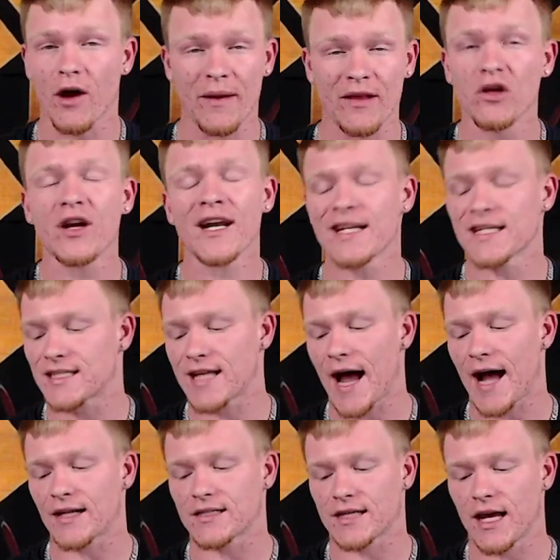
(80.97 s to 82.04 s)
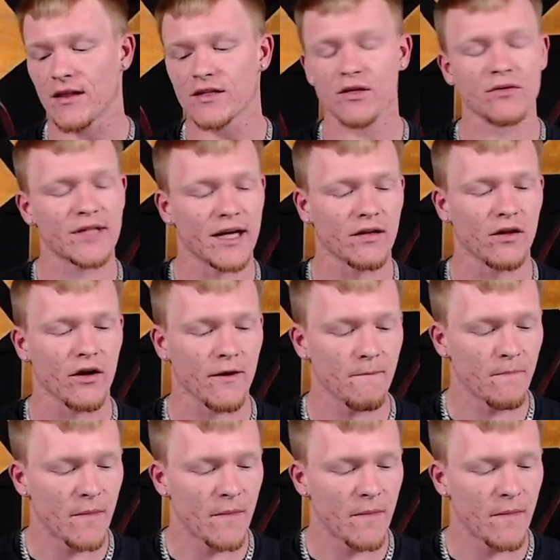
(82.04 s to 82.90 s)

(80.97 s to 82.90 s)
I mean, look at his stats, okay? Let's go take a look.